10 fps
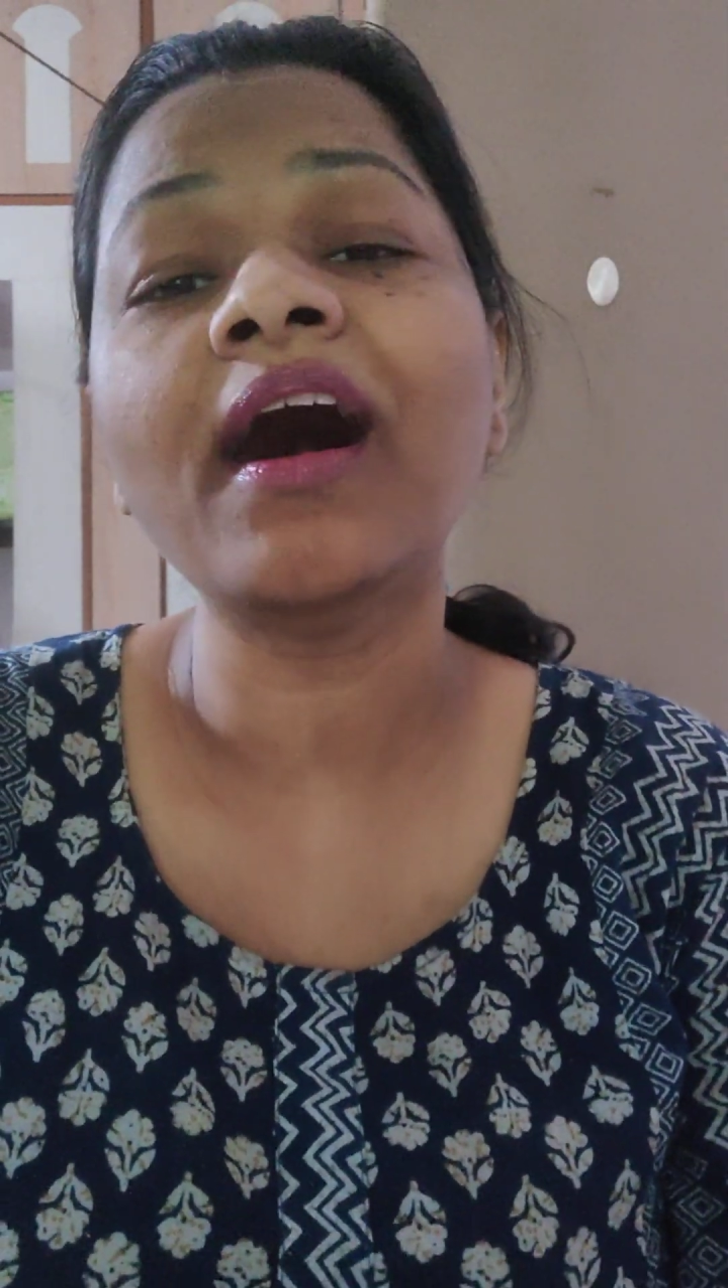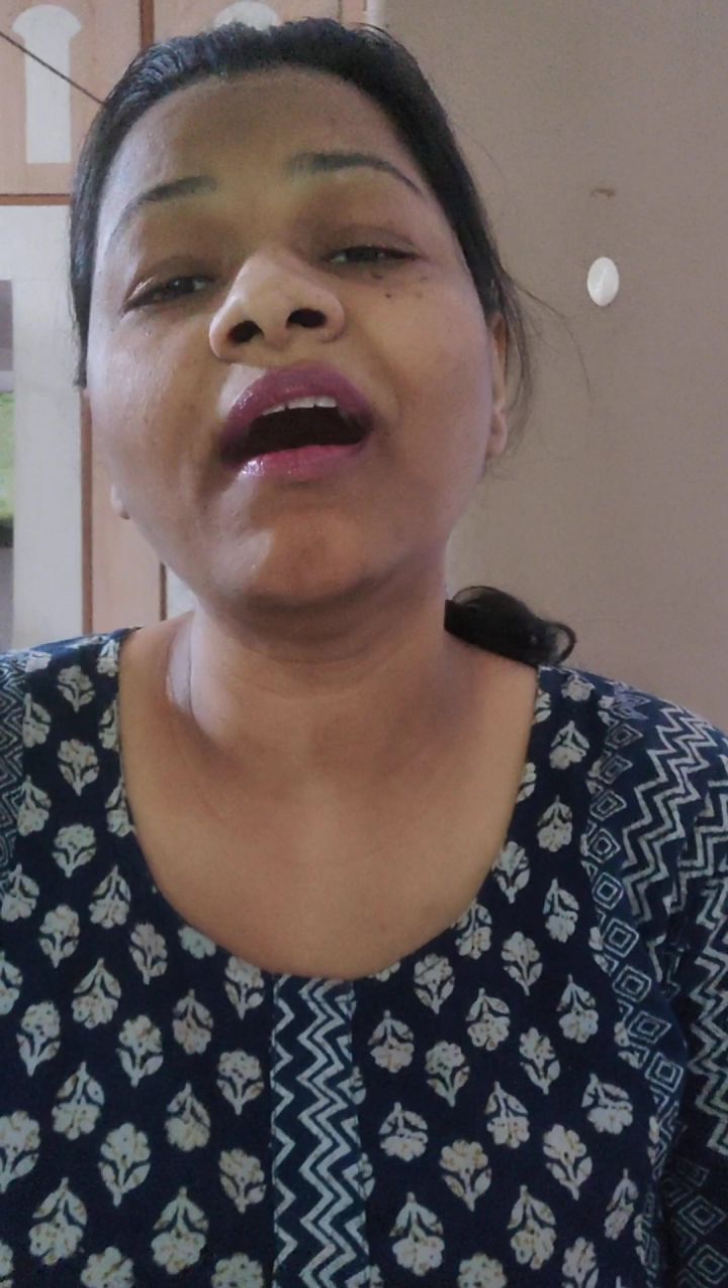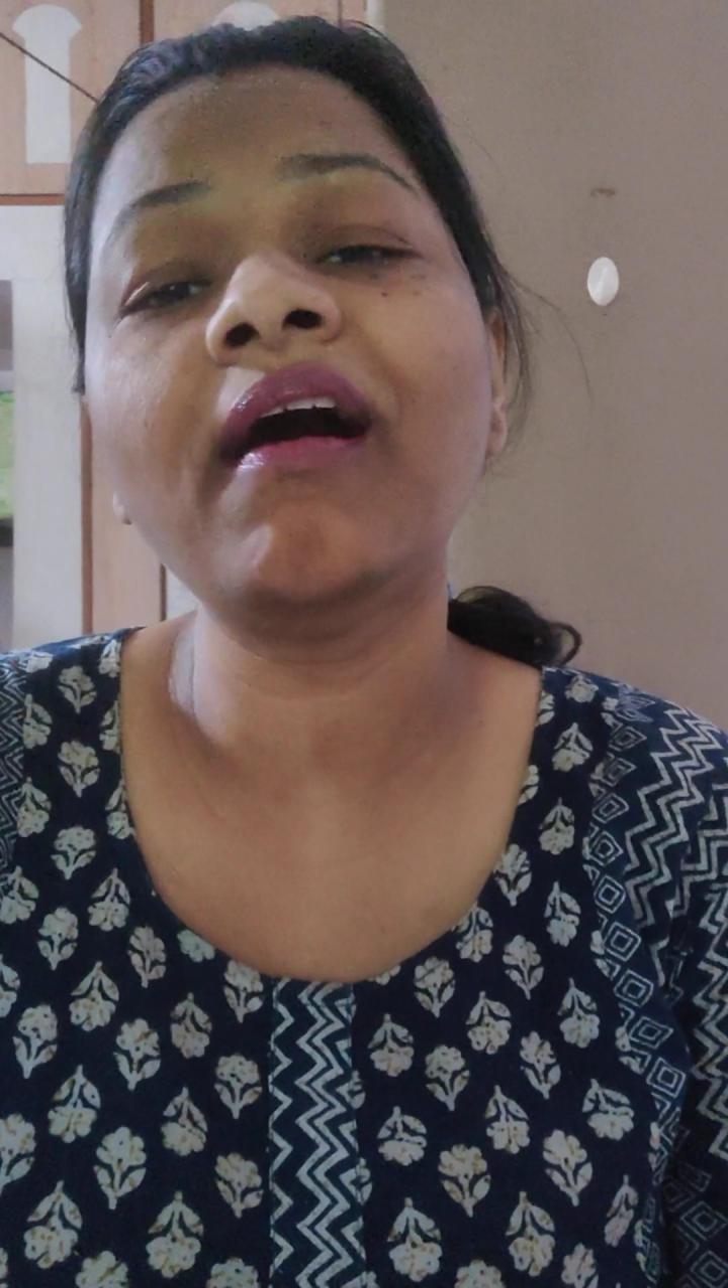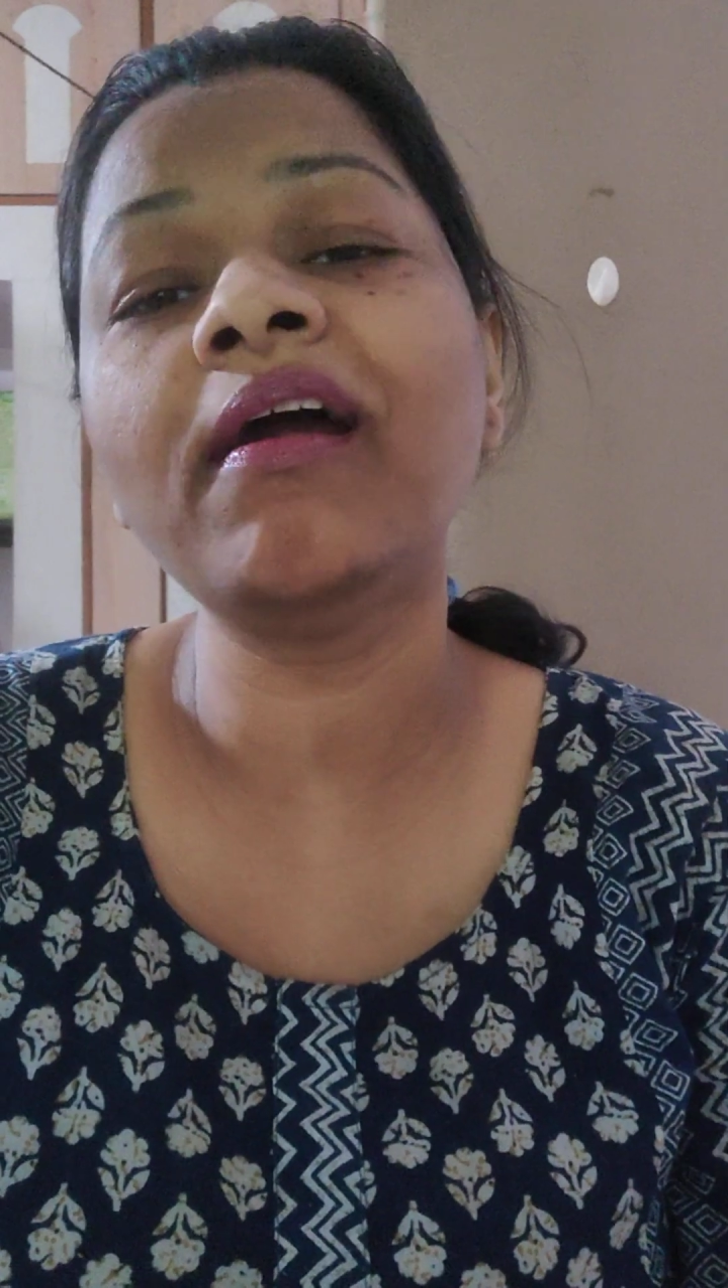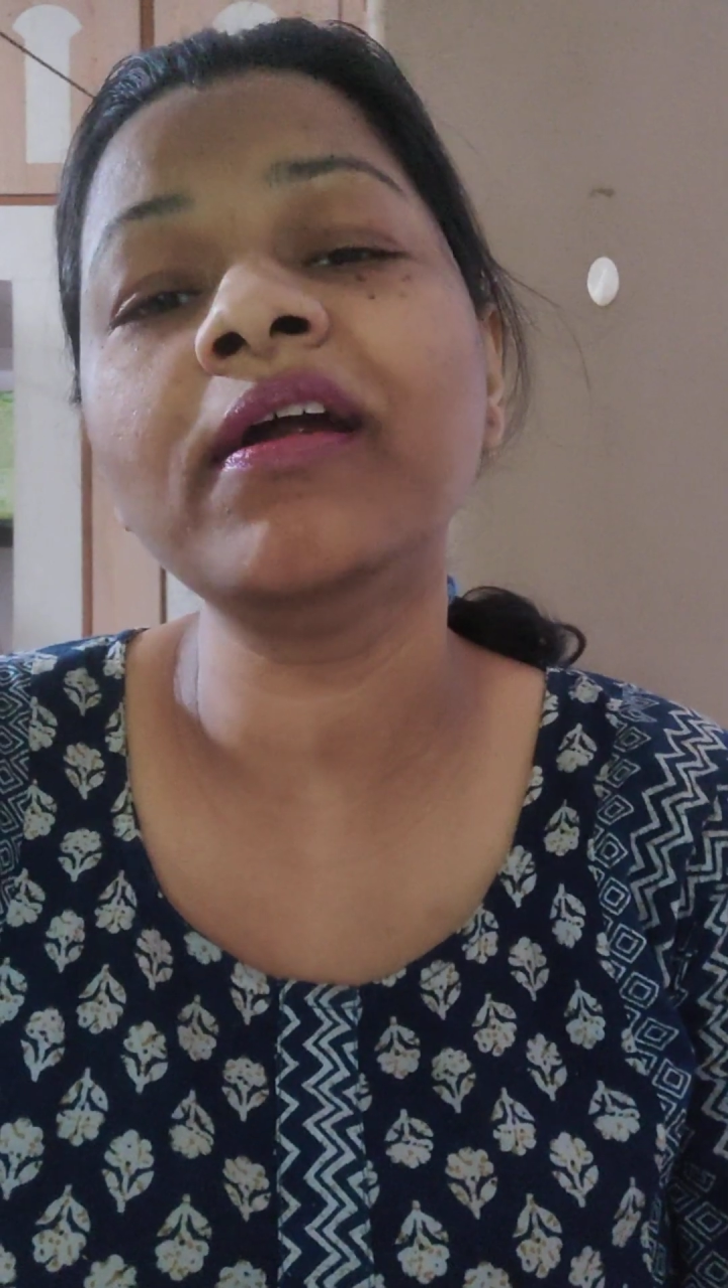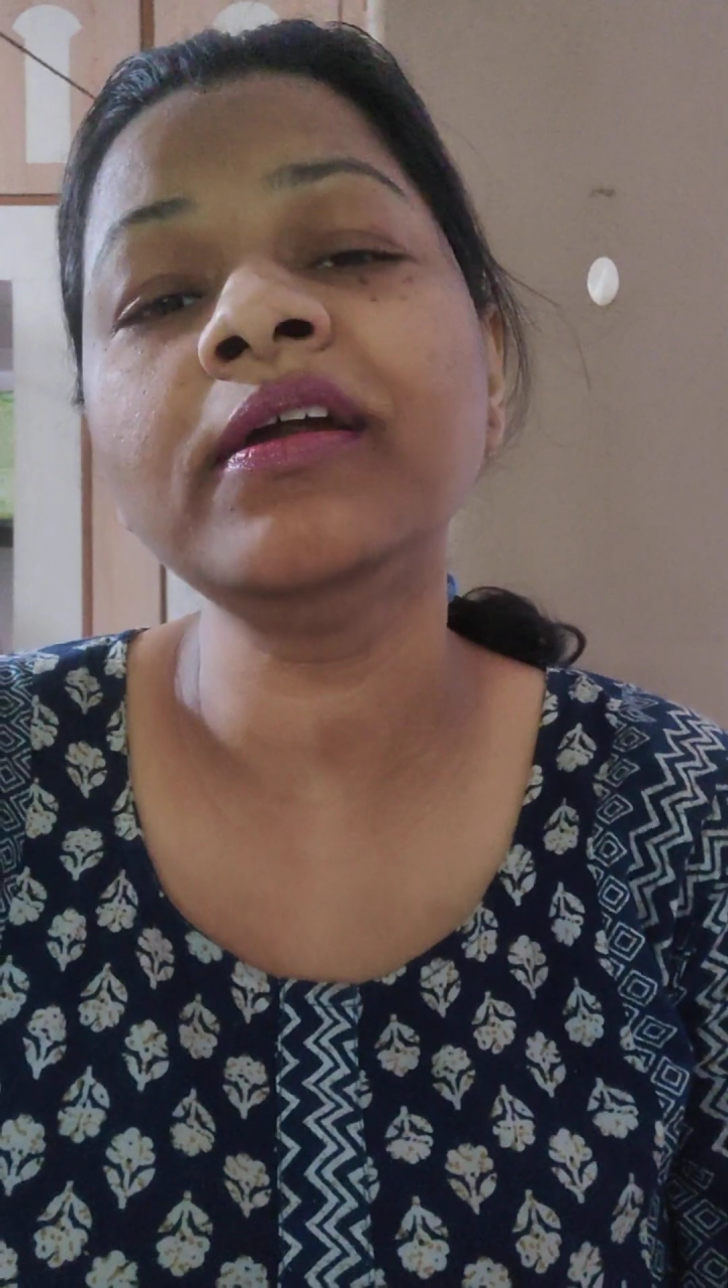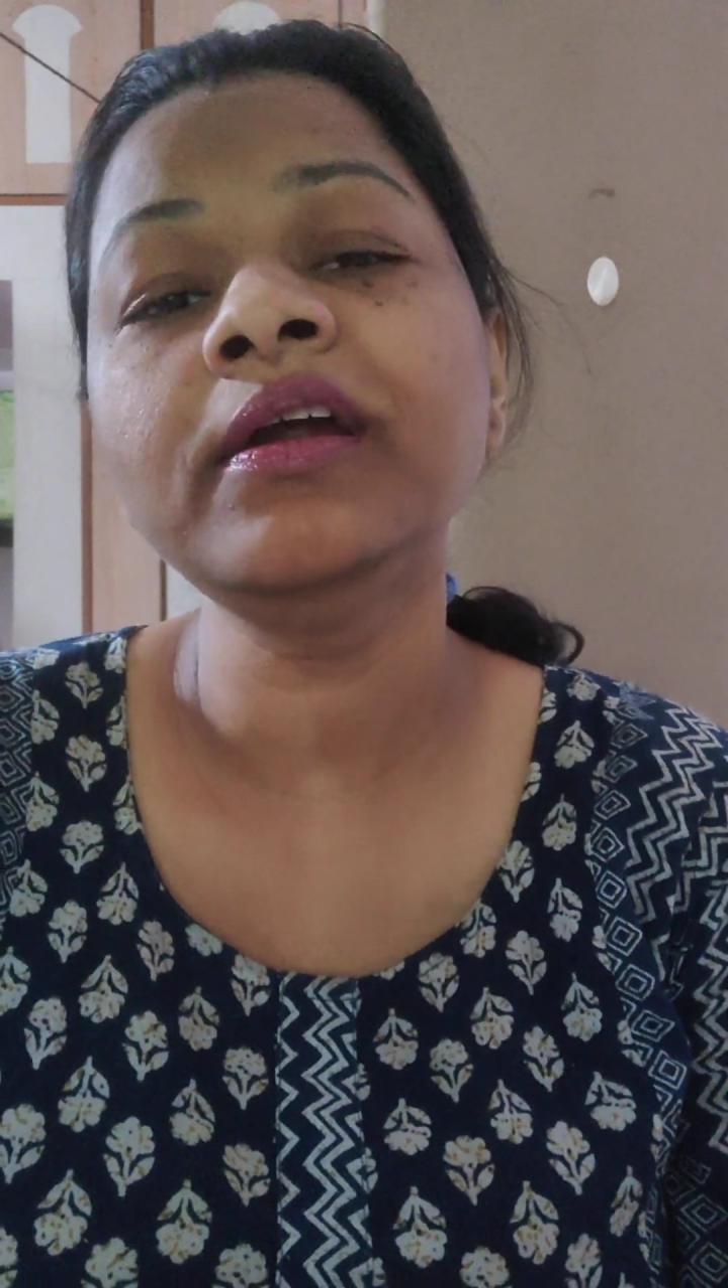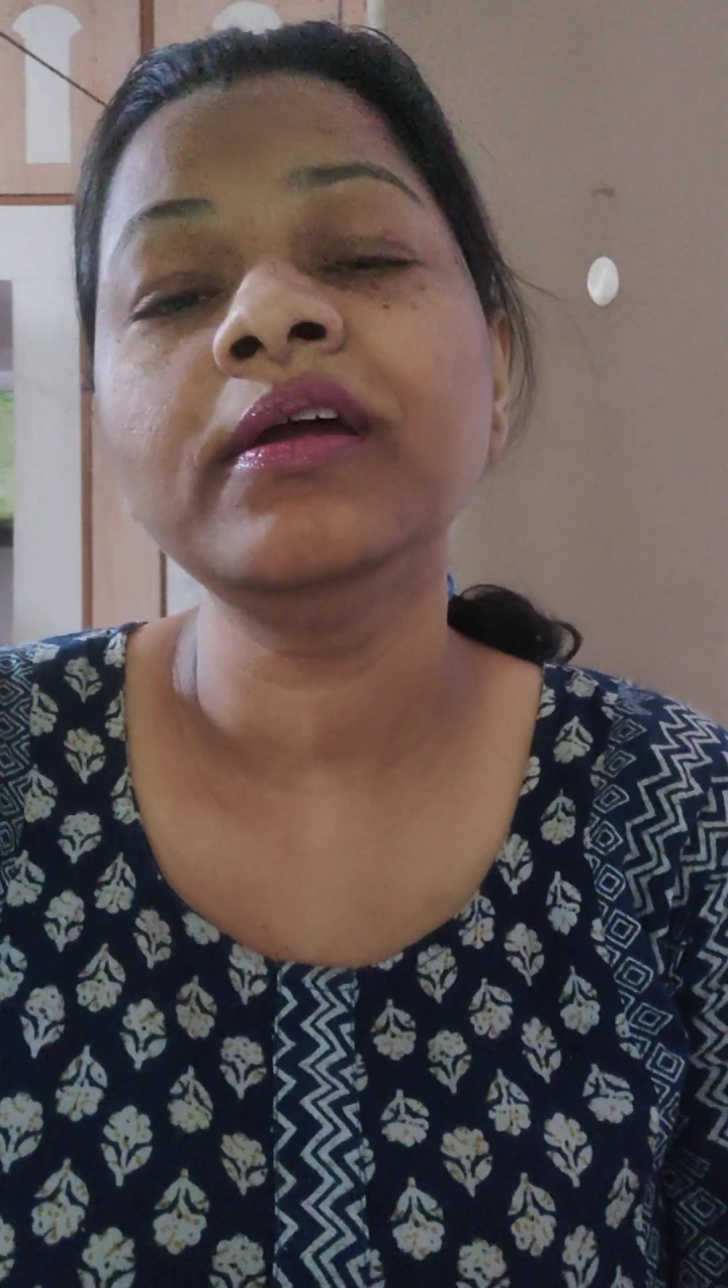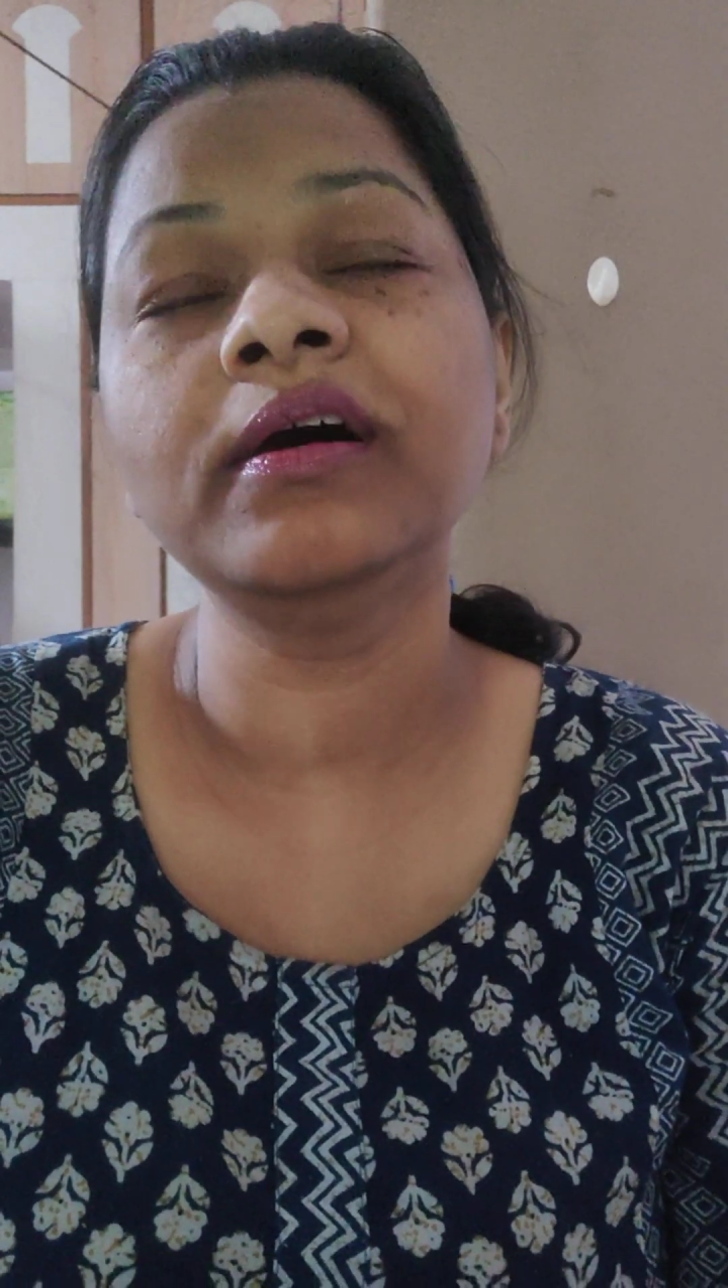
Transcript: are